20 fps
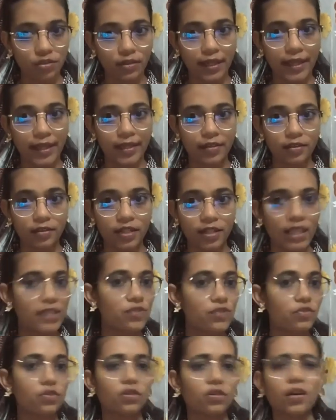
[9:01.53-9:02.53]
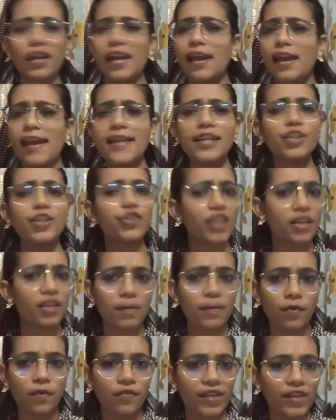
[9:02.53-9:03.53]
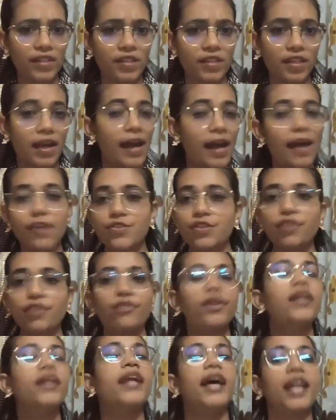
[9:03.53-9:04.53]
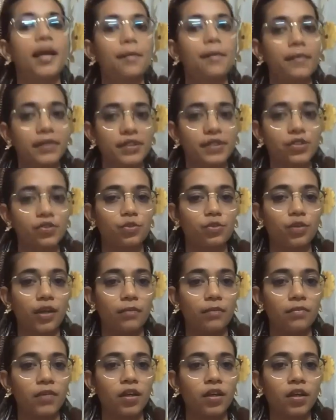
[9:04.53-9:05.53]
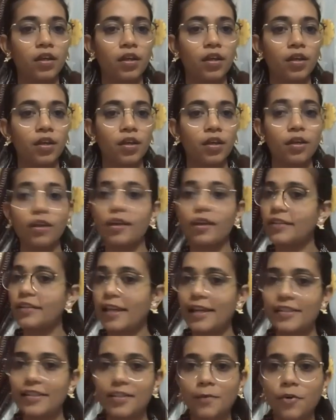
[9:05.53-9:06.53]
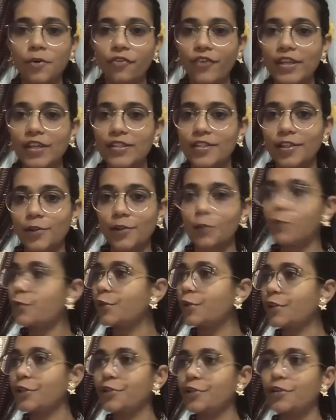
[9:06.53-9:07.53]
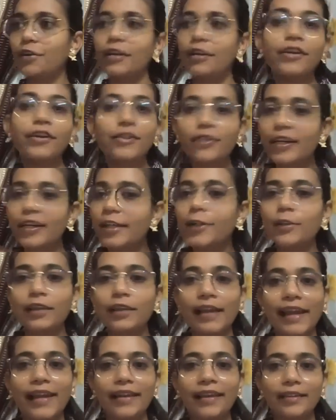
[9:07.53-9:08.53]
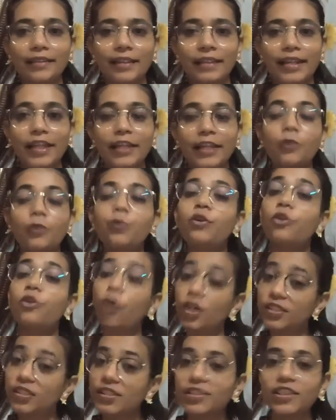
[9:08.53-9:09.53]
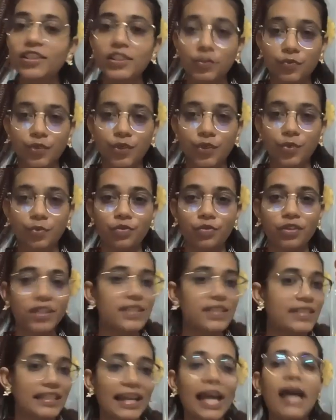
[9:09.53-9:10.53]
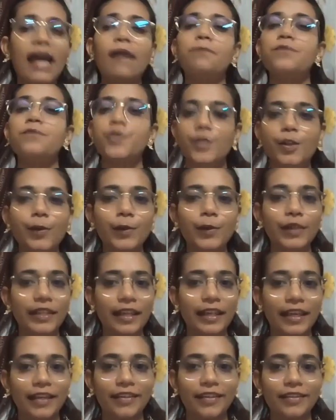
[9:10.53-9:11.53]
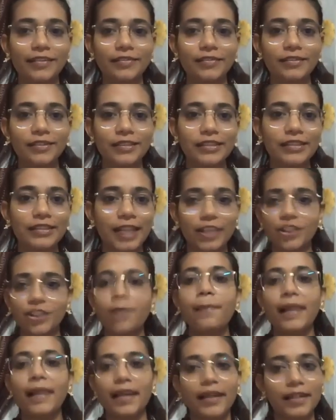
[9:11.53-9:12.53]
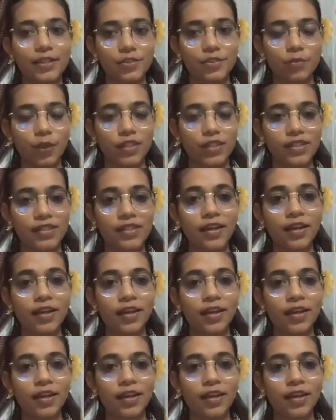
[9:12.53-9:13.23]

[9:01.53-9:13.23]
Like there's each and every professor has a different dynamics to them. There is a professor who would, literally help. They'll do concerts for you. They sing absolutely like such a melodious voice.